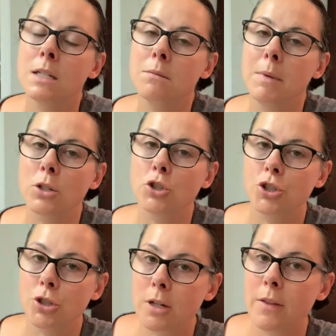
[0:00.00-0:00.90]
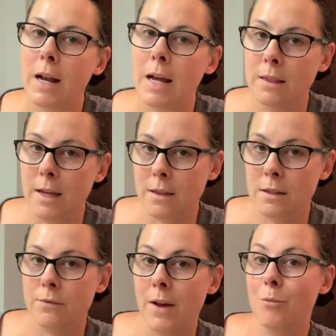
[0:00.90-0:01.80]
to make sure that I like
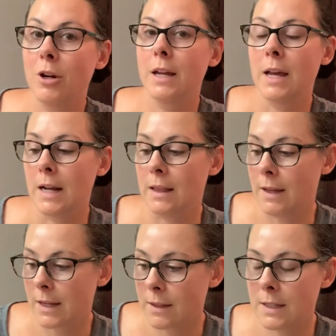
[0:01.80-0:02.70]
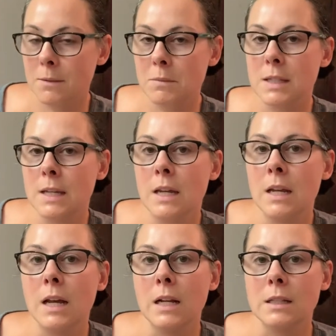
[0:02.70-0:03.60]
this fabric and I like the D M
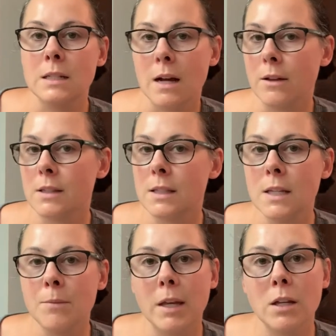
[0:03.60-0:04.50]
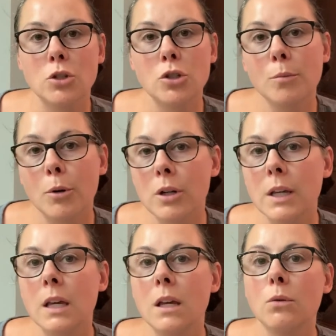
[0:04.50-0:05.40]
C and it's not seeming too
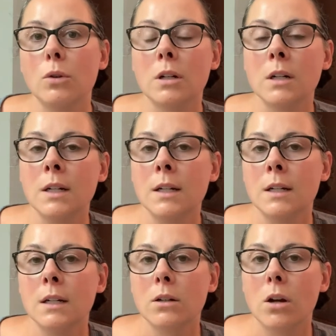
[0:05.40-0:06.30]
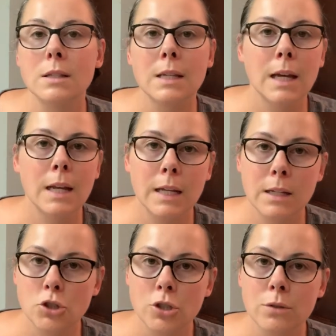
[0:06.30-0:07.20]
bulky or causing any
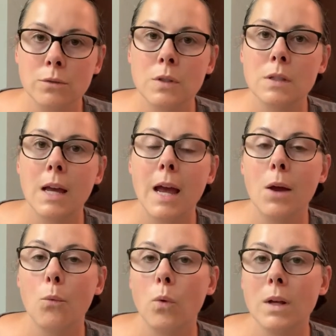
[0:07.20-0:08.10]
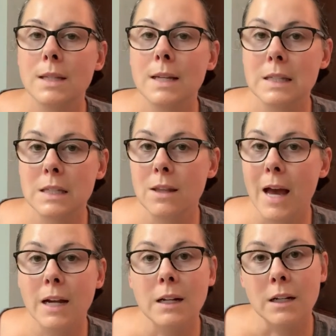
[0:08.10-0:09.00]
issues. Once I see
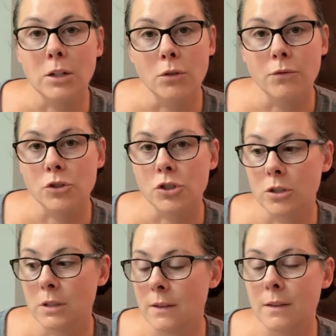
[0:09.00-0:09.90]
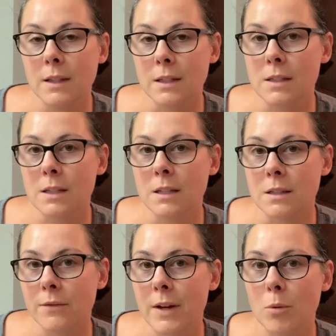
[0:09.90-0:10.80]
that and I know for sure that this
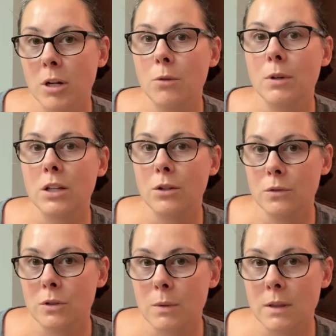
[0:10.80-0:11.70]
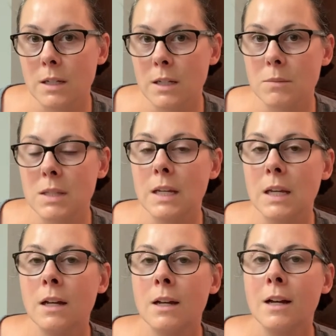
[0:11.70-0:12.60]
is the fabric I want to use with the D M
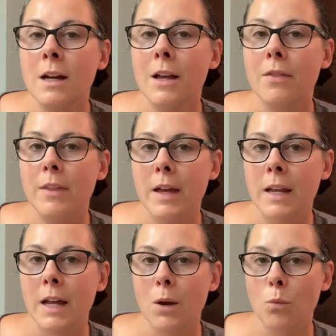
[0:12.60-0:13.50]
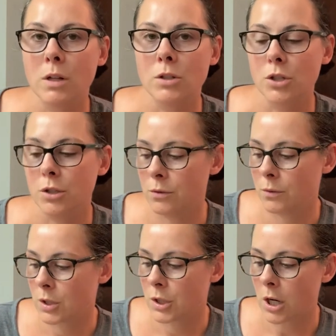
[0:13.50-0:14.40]
C, then I want to
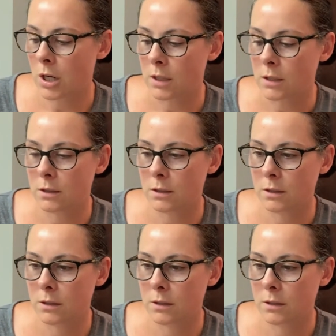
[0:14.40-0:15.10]
start